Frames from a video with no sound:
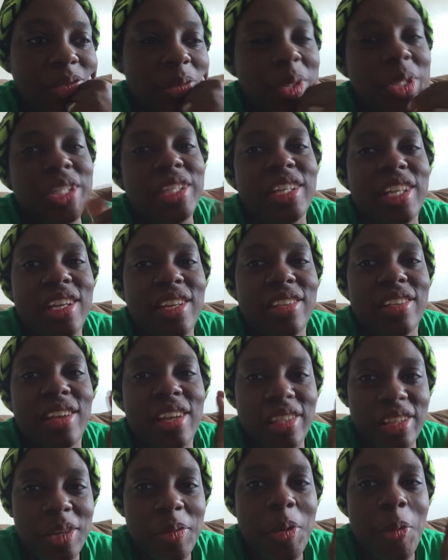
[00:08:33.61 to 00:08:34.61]
We just need a
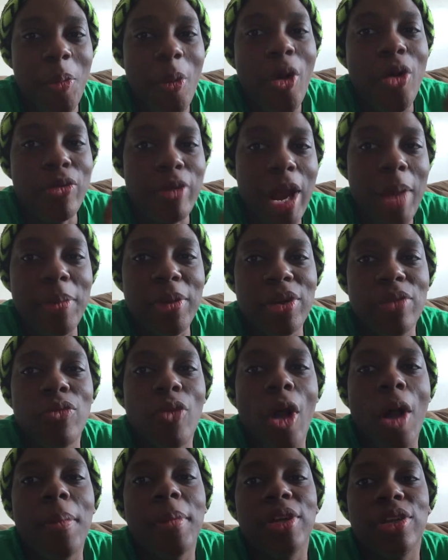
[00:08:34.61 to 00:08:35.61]
little bit more
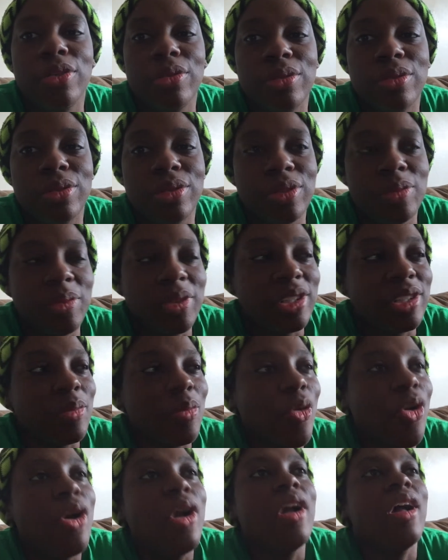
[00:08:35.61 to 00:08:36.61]
ramen noodles. We need some
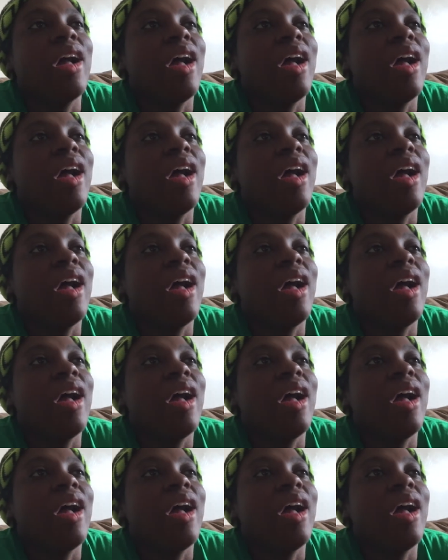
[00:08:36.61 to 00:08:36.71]
more.